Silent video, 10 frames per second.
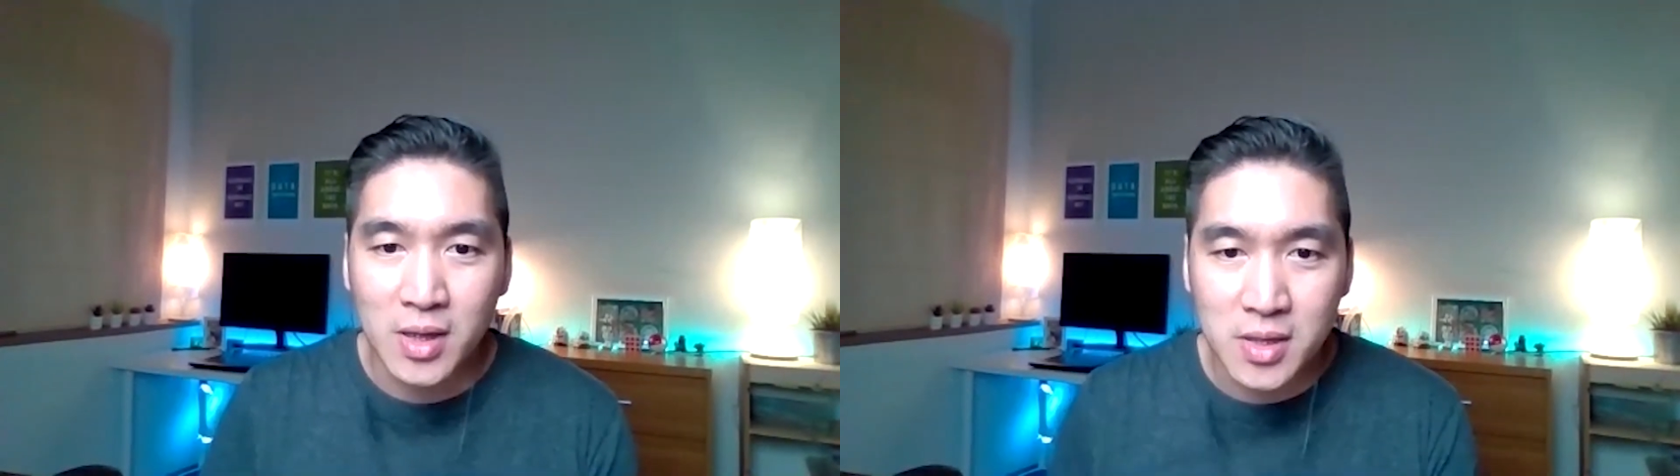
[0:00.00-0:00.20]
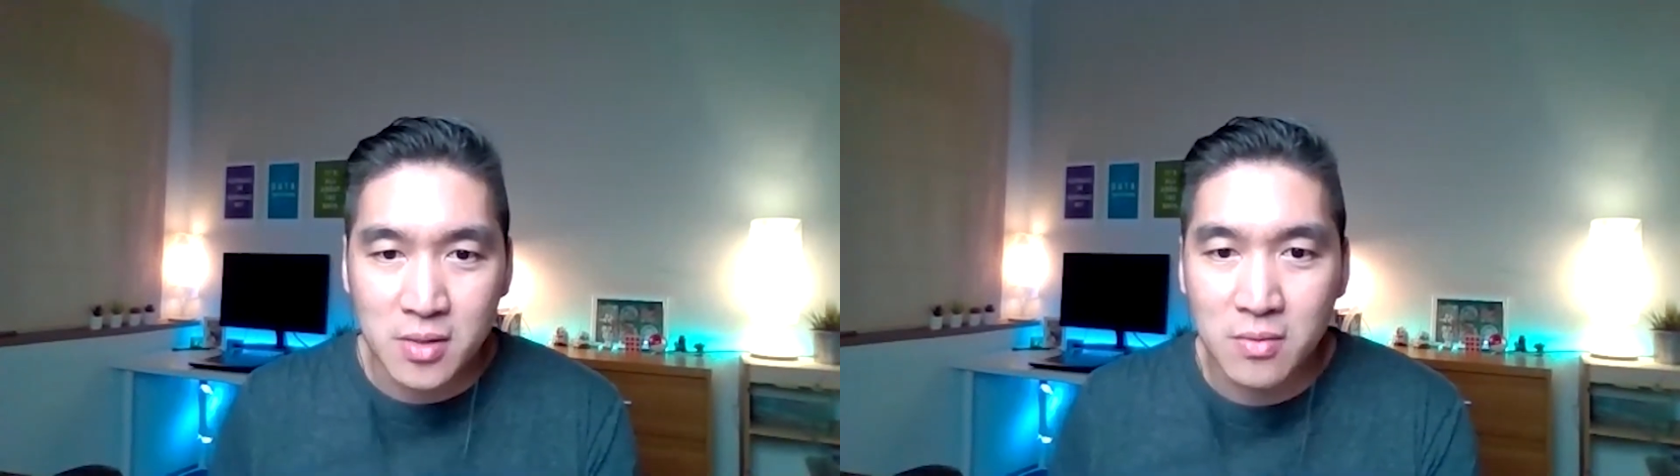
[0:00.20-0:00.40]

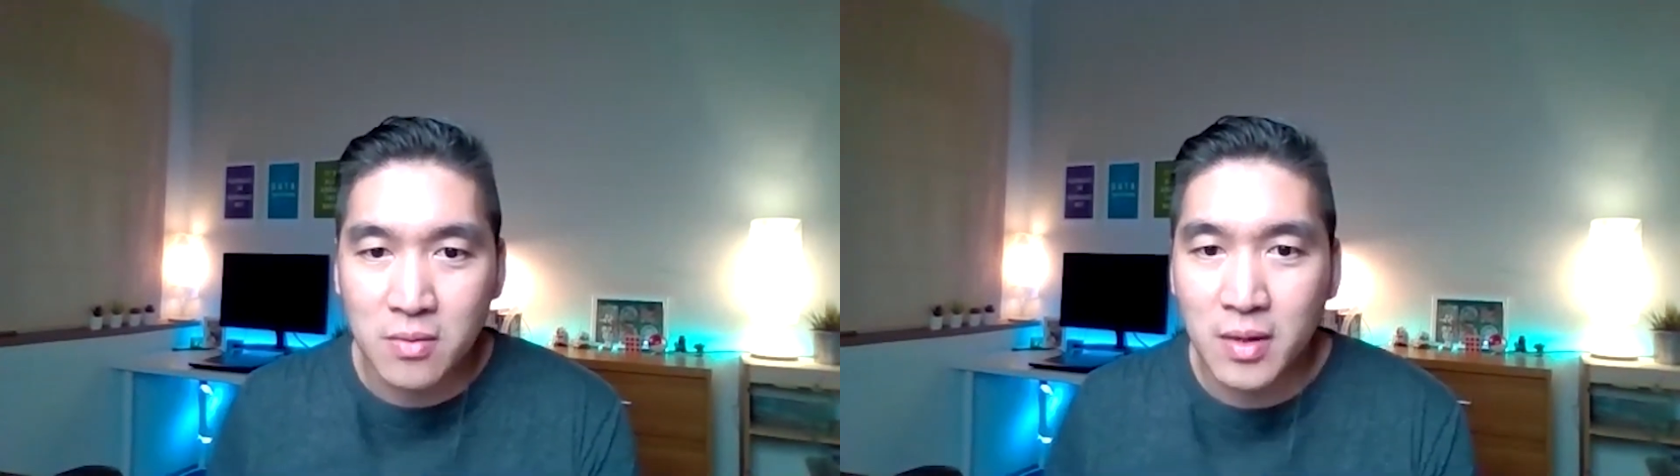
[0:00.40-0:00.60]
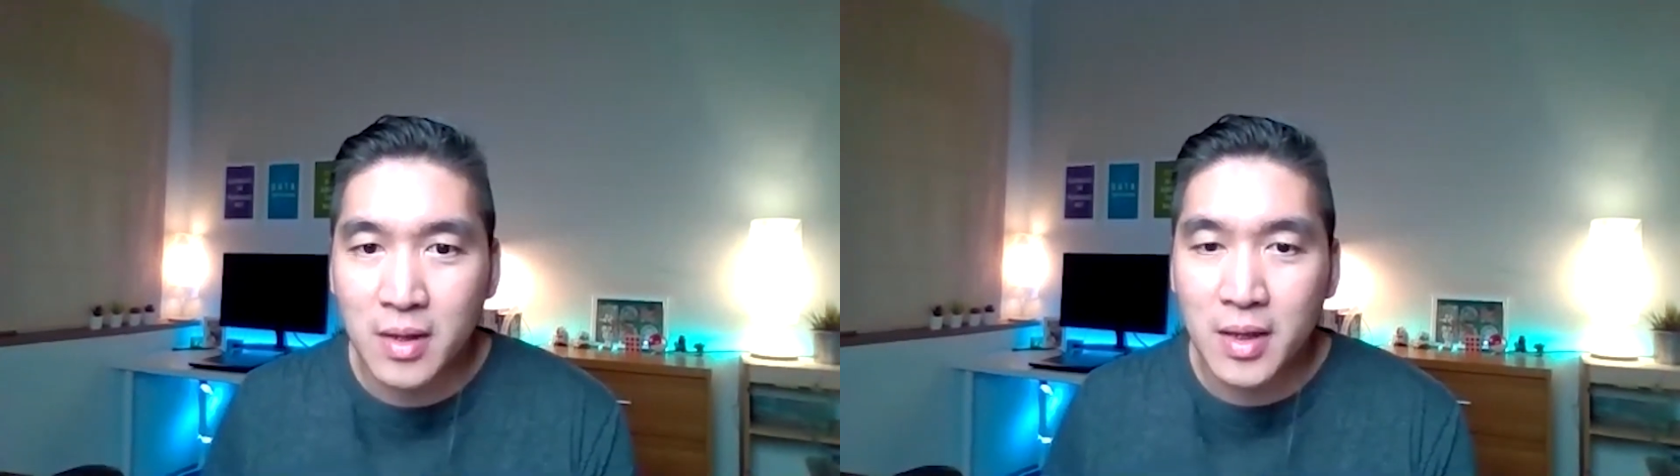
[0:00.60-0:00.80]
to do.
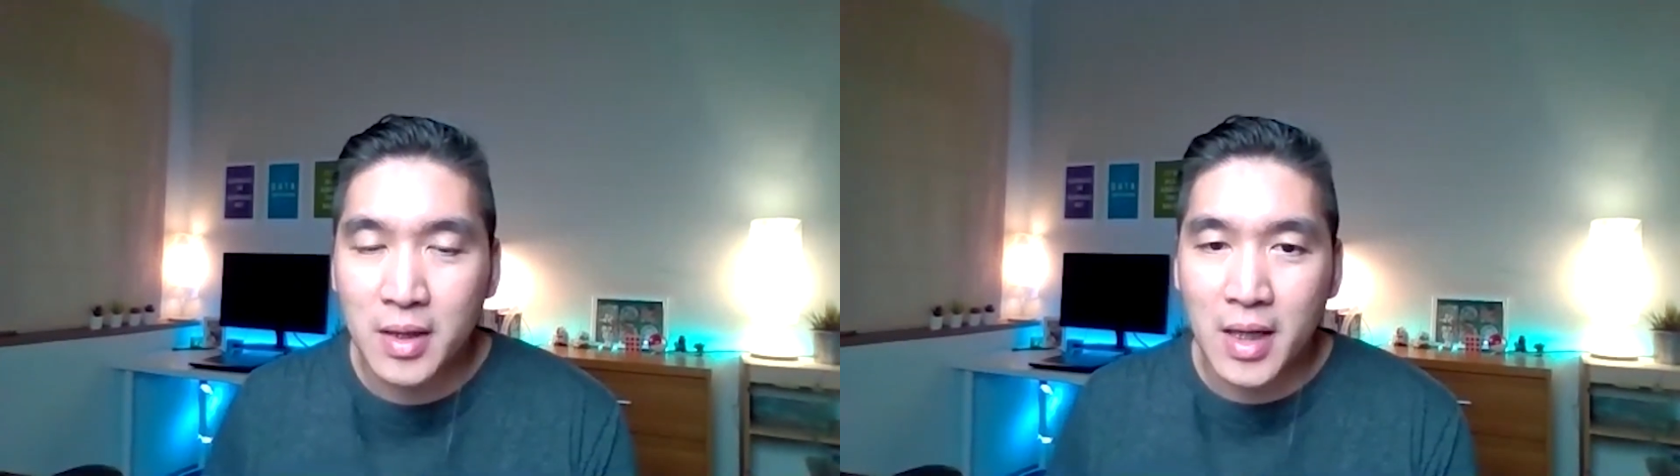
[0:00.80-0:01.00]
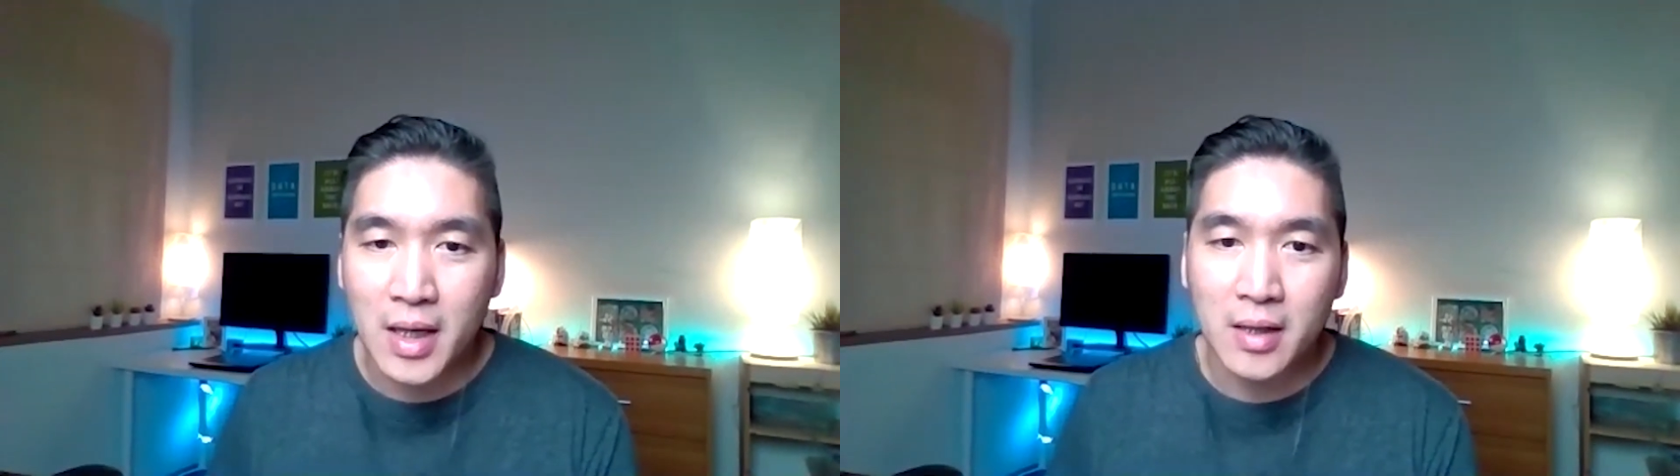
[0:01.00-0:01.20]

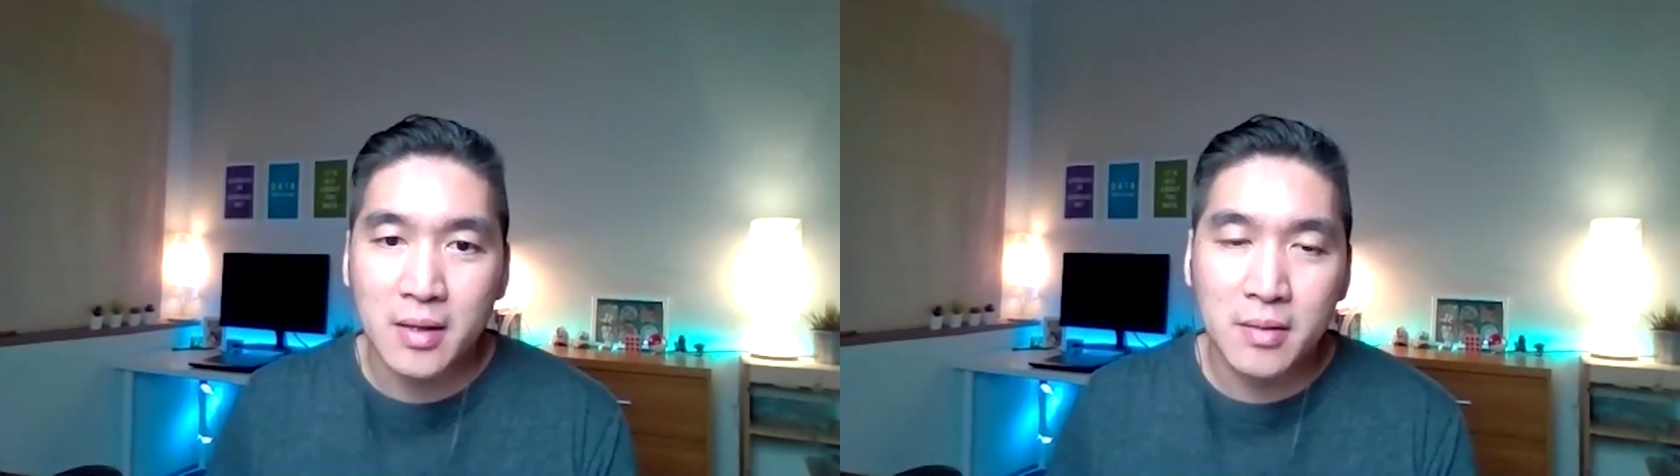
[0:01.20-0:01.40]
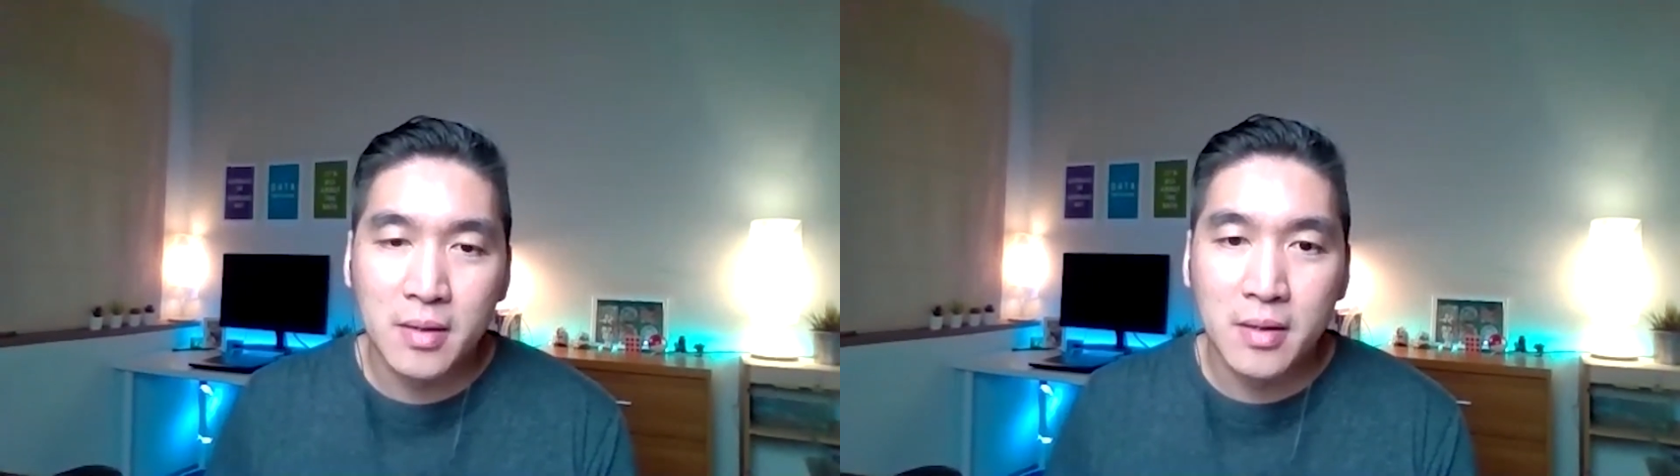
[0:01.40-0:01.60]
Yeah.
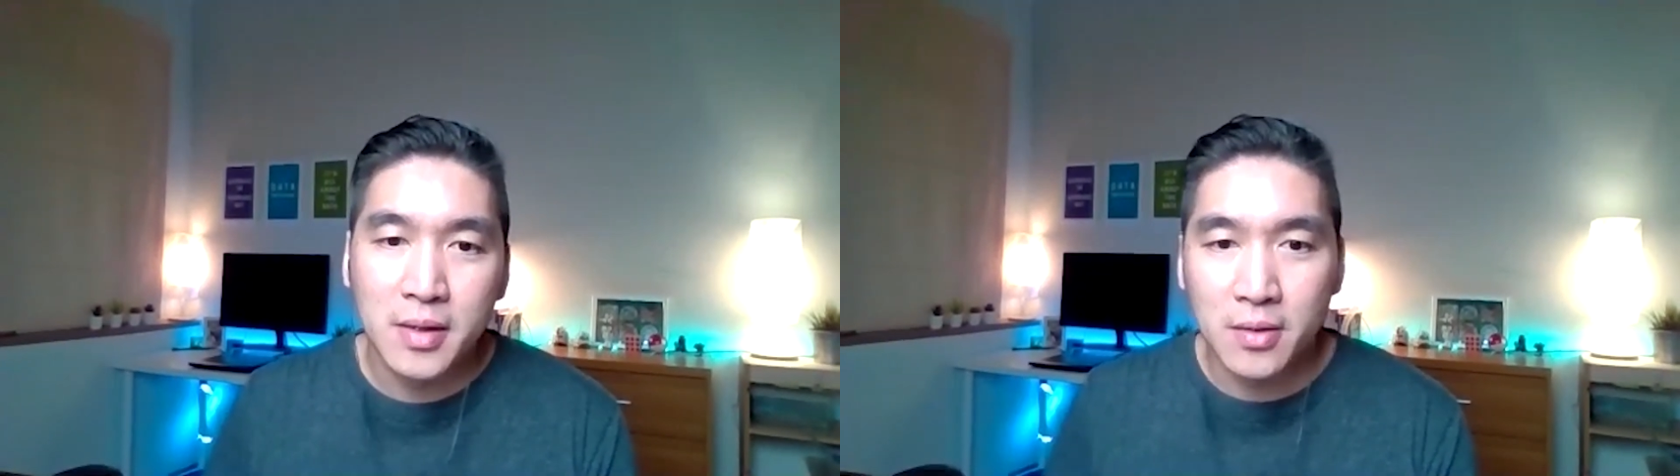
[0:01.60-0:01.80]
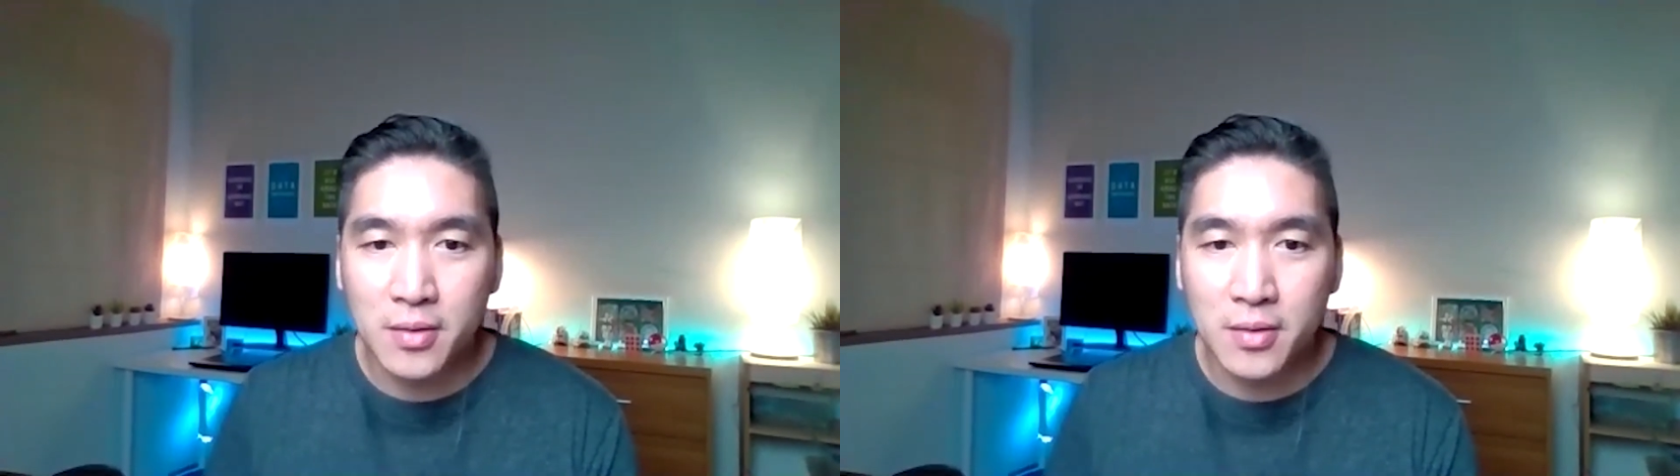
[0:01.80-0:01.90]
So,